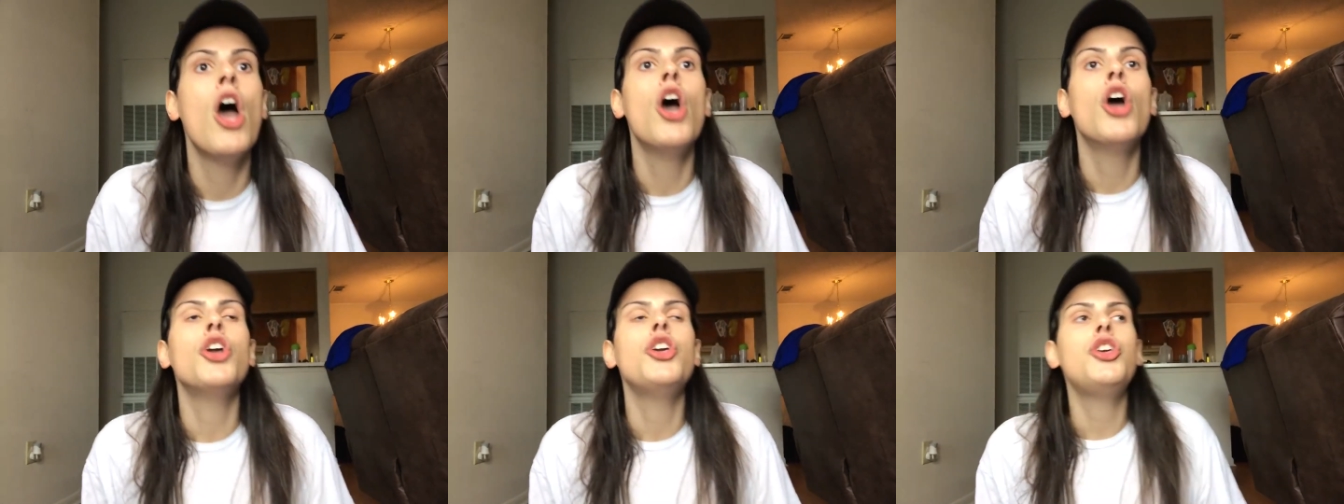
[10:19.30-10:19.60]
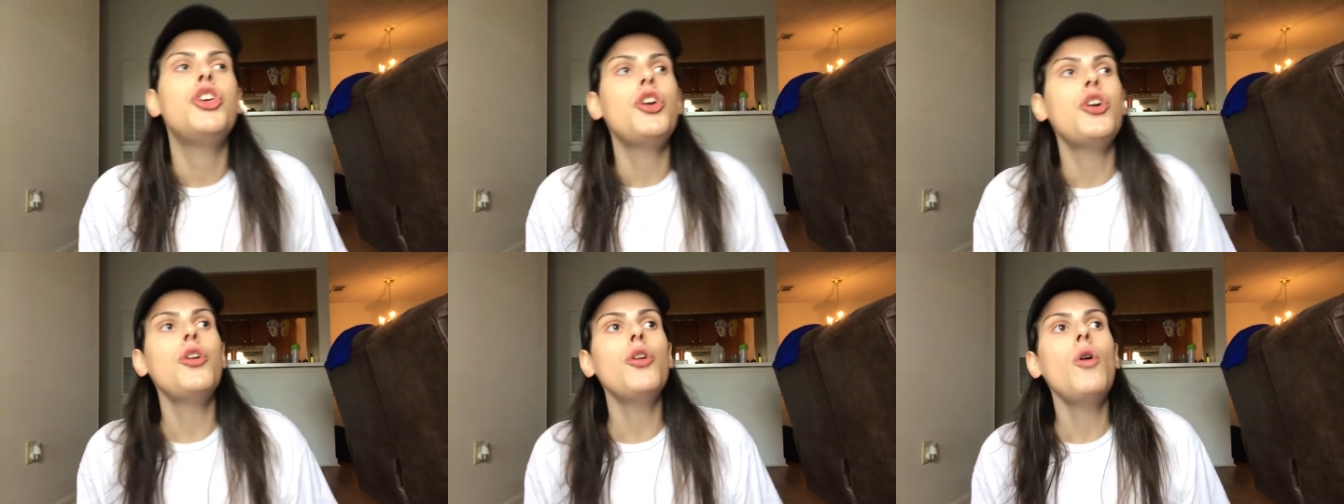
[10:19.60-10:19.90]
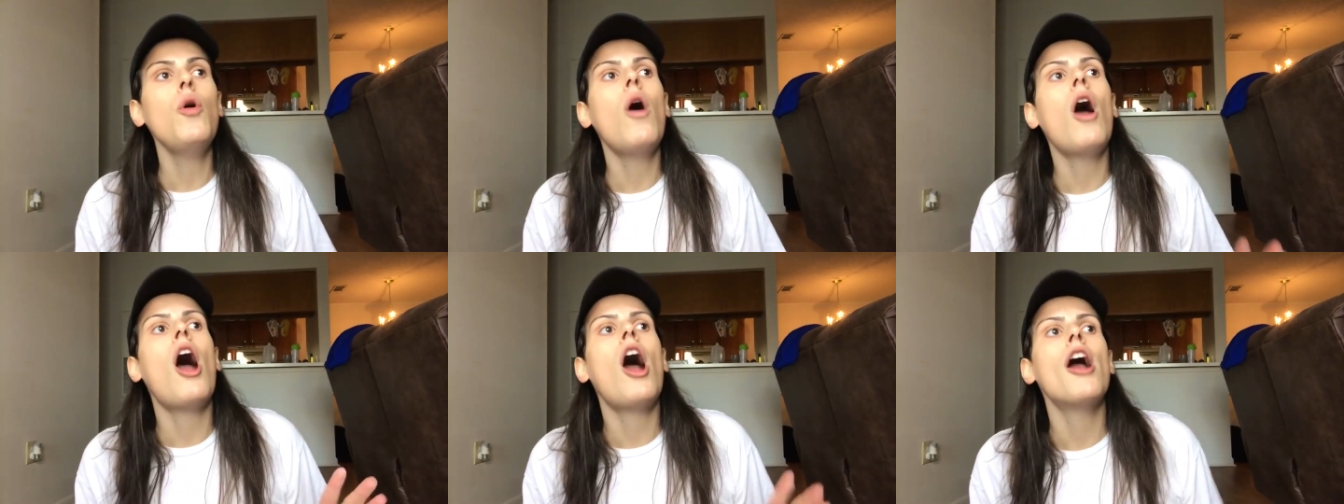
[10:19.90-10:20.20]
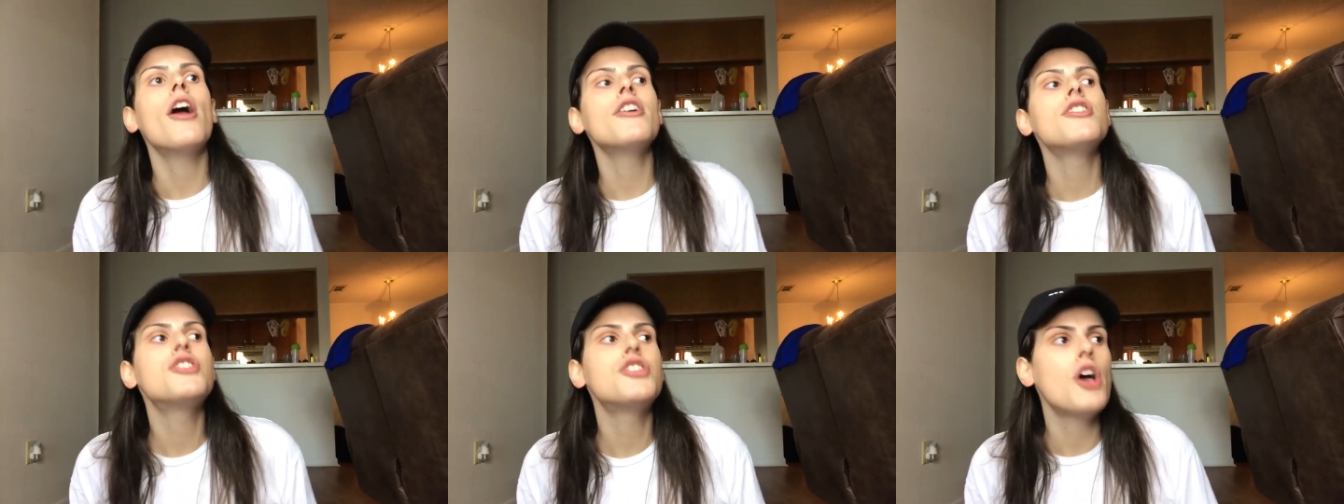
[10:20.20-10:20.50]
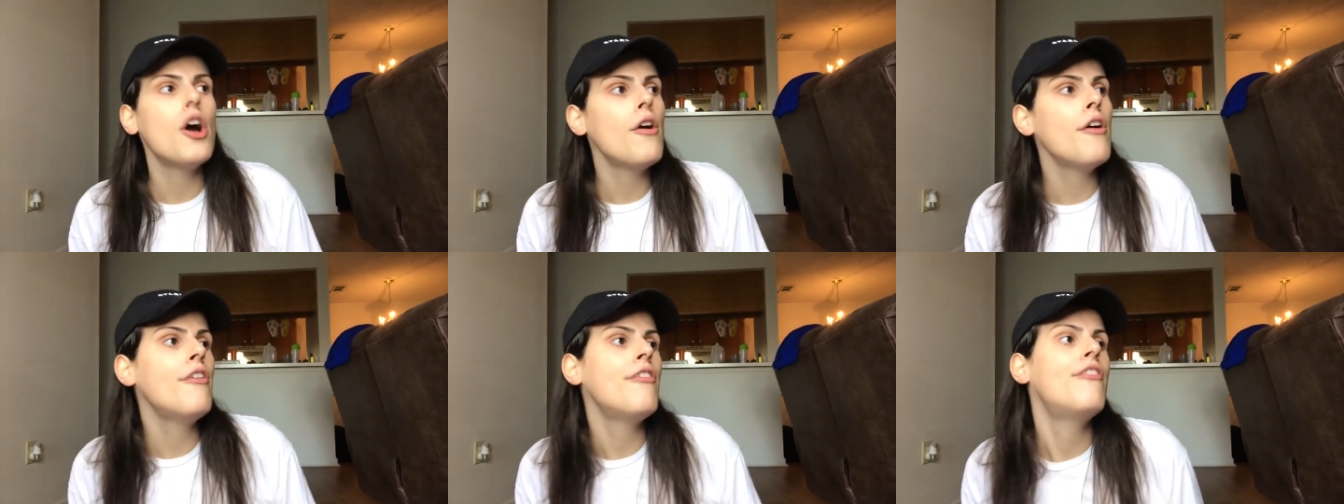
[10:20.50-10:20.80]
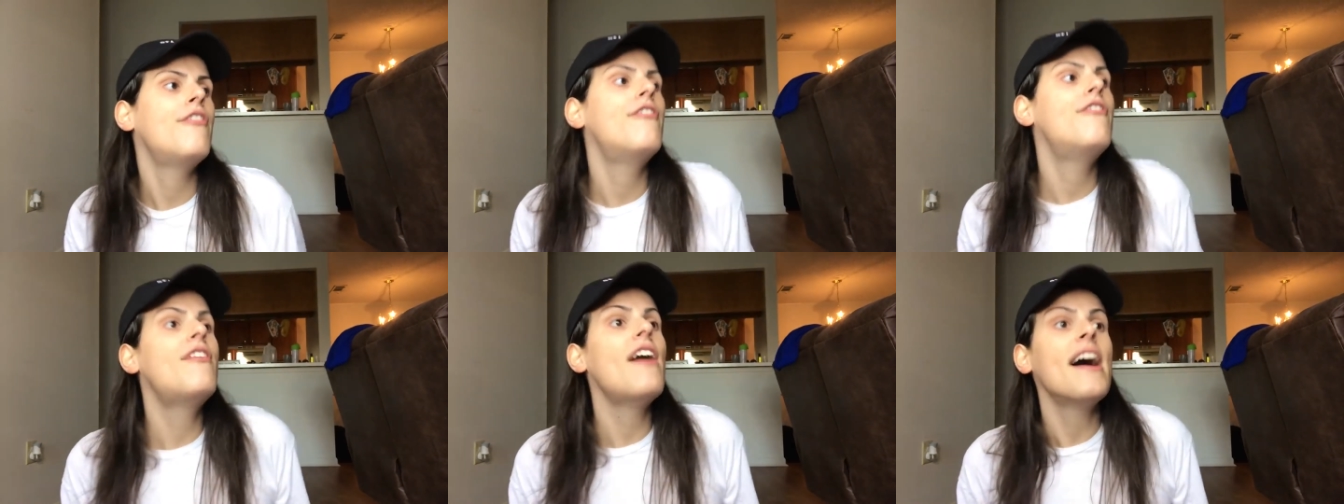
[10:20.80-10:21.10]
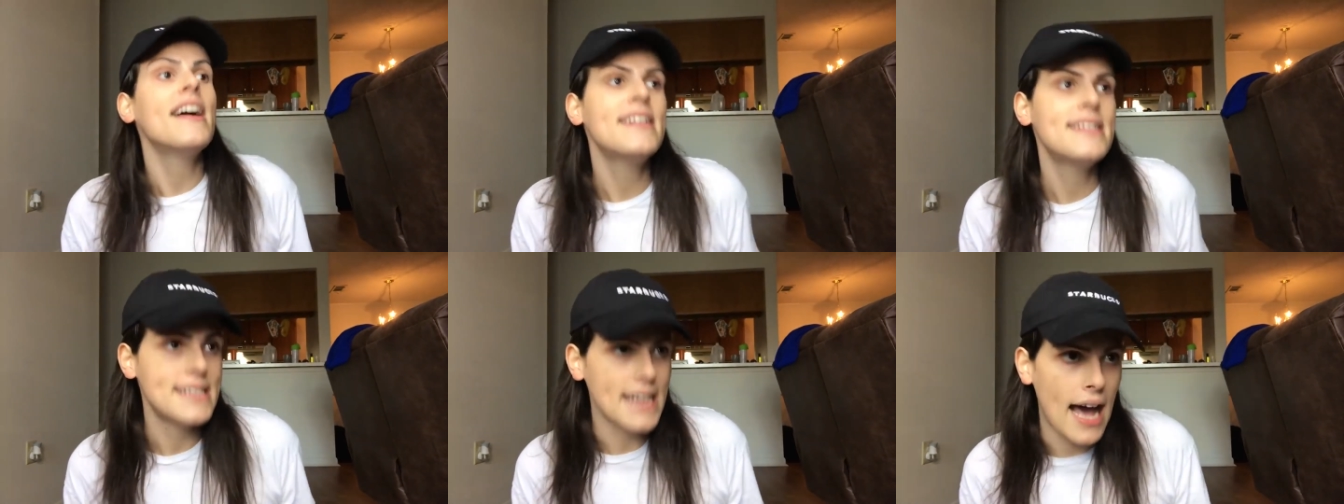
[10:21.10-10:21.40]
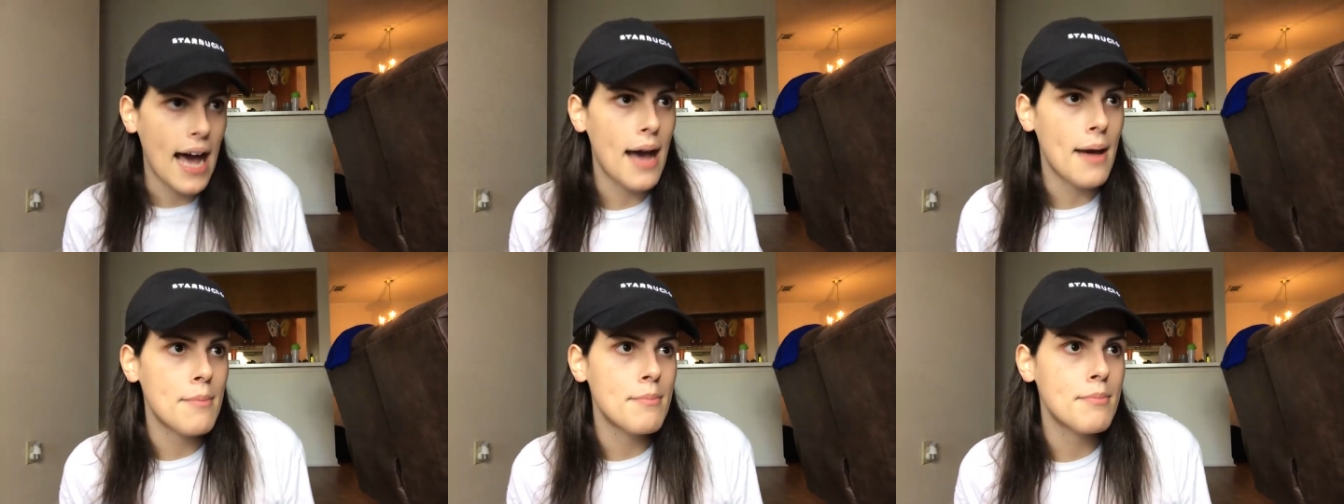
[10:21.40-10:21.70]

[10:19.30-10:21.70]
you are so fucked up.